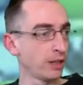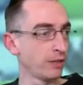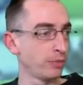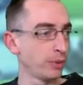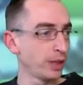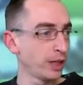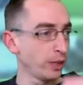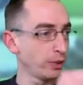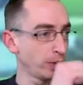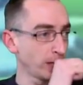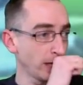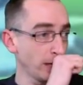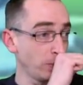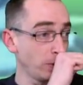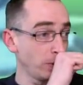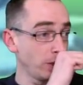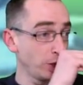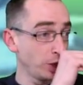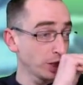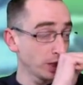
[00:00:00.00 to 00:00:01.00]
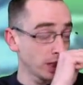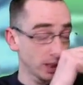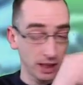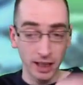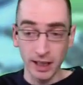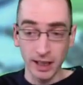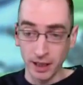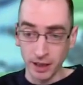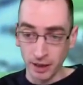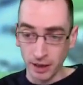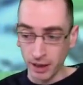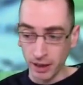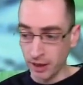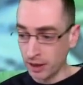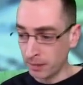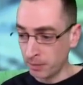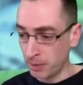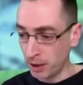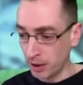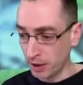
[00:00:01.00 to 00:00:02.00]
We're okay. We just cleared the
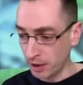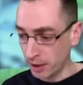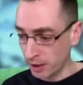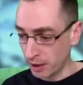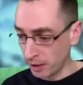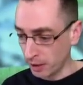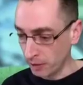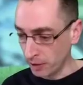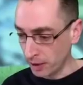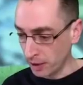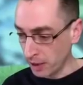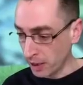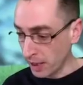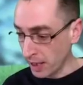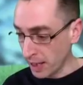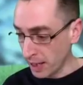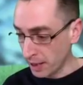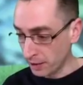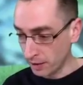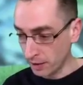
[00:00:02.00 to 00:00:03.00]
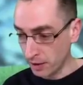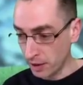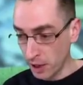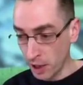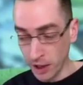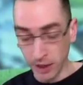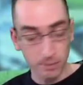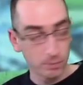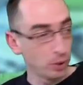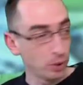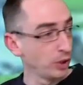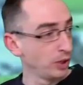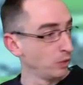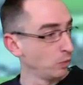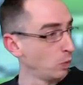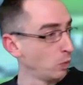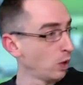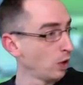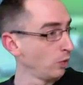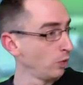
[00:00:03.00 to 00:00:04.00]
bunker, though. And I had
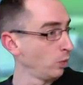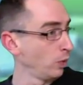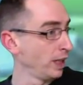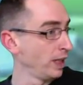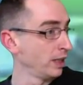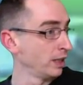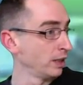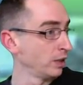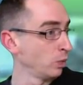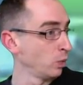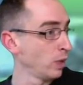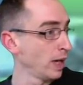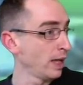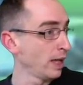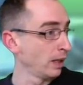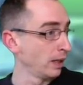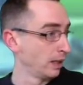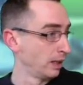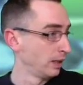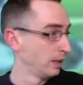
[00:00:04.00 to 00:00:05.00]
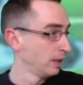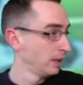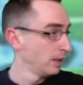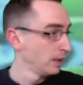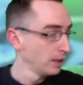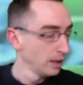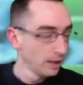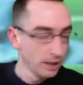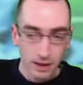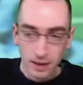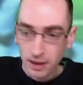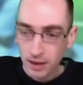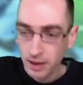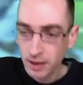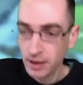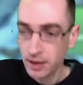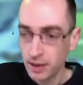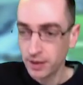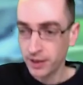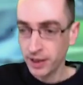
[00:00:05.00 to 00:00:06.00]
9.1 wind as well.
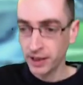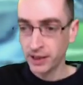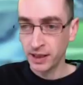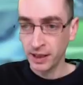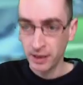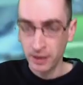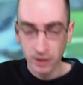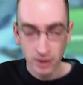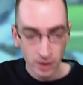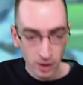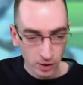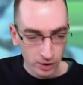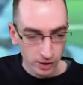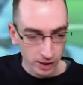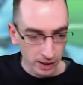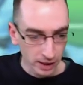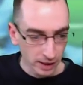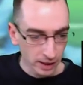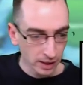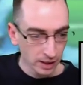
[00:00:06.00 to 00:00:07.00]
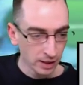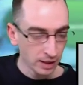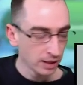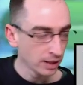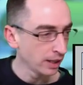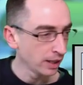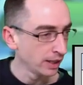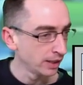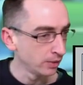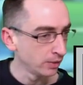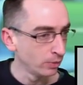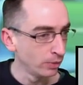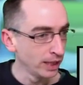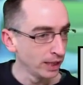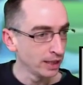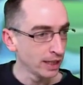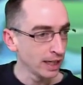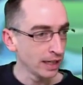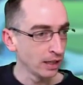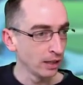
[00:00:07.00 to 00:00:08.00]
That is not a nice wind
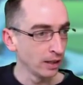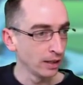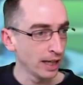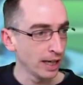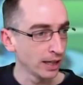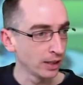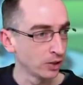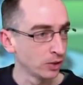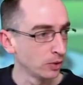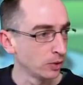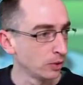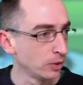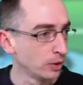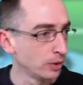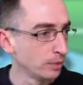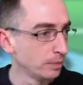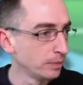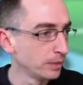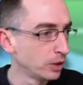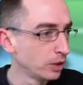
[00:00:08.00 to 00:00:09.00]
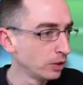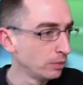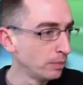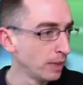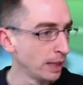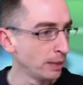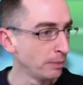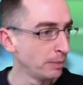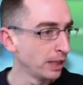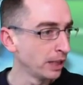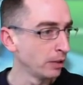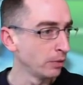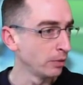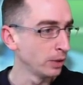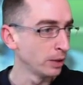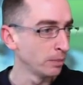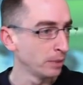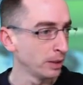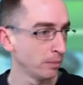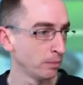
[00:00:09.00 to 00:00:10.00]
angle at all. Could maybe go with a
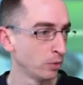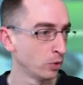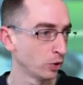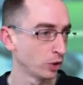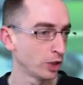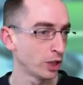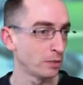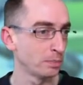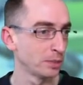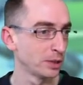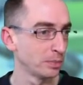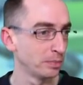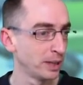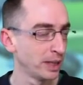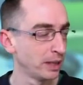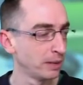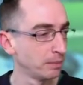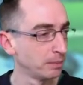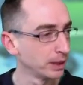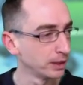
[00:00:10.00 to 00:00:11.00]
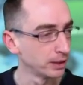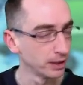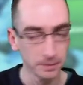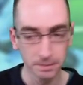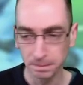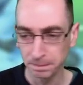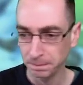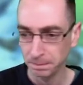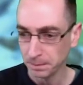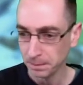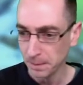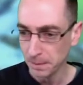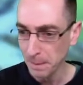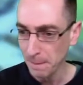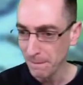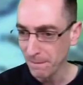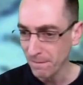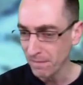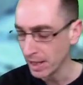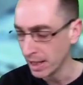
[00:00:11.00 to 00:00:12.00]
bit more top spin, but
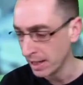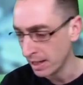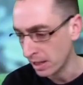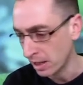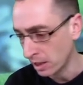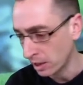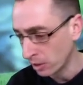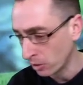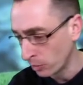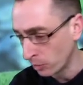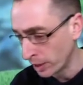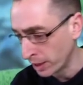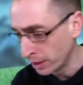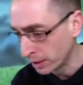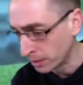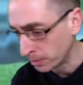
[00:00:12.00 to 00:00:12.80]
in higher winds.